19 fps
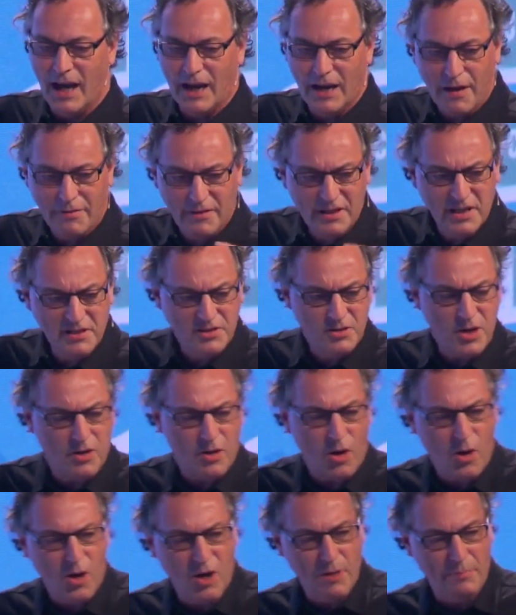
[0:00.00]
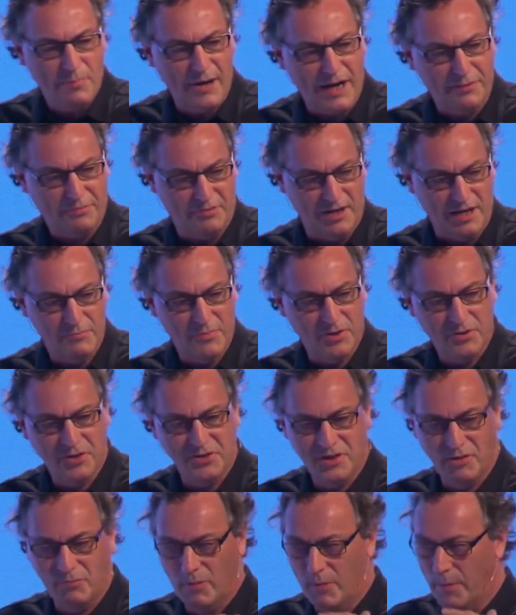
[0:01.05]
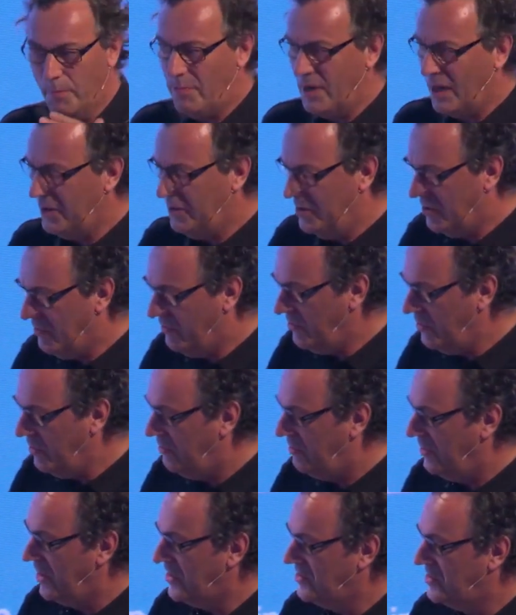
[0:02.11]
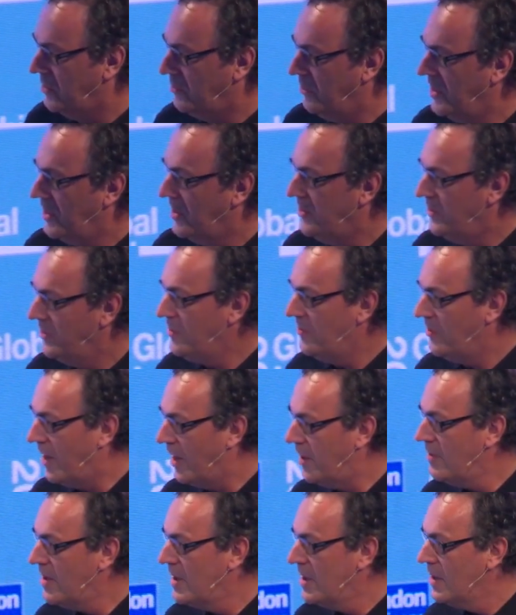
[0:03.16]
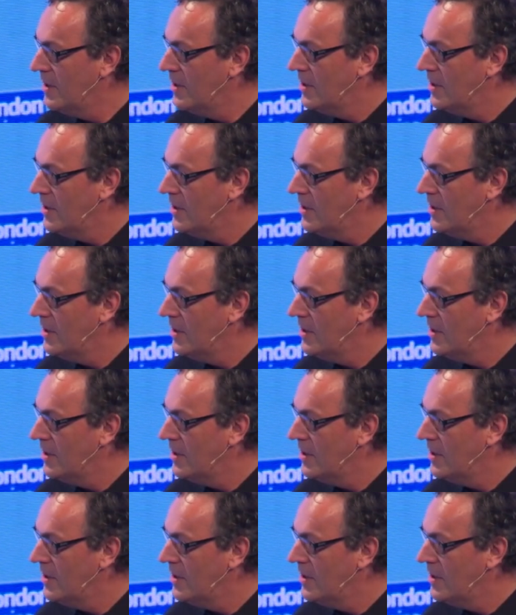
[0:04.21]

And I think it's not all a bad thing, because there will be plenty of new things that we can do there,